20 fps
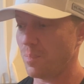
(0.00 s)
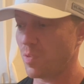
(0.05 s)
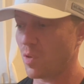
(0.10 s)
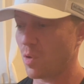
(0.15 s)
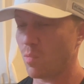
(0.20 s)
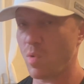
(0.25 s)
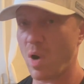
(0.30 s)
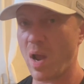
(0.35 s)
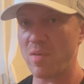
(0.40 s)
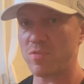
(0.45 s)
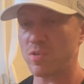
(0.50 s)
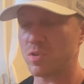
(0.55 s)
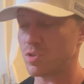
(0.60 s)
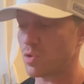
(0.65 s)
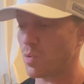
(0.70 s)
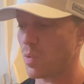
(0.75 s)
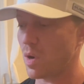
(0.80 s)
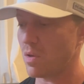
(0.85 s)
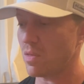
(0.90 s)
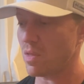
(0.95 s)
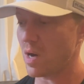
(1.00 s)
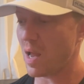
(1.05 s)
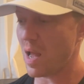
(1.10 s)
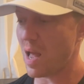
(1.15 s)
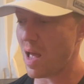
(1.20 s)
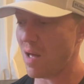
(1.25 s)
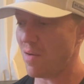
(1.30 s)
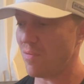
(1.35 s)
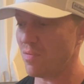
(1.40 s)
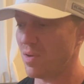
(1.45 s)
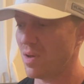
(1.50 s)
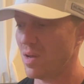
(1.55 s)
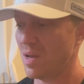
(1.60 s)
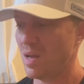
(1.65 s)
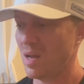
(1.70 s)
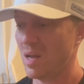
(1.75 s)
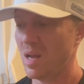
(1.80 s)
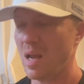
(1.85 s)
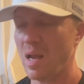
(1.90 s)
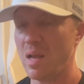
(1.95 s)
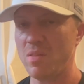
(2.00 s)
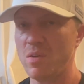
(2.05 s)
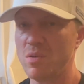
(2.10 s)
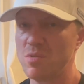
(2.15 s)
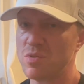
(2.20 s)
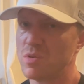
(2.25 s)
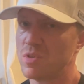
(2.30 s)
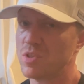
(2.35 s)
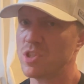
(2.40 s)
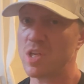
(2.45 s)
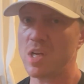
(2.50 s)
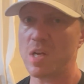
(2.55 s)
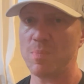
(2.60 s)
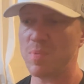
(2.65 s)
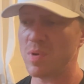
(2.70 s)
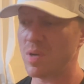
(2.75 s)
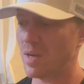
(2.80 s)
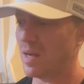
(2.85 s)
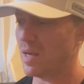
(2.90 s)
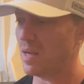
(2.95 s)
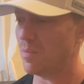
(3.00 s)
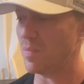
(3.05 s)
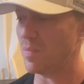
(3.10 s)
rafter square that I have. And those are cheap. You can get them